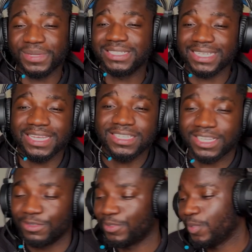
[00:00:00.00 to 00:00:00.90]
my second
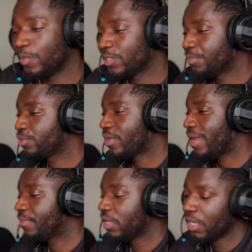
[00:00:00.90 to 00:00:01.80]
channel. So go
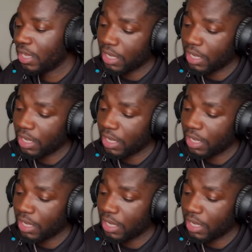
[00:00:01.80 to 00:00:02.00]
subscribe.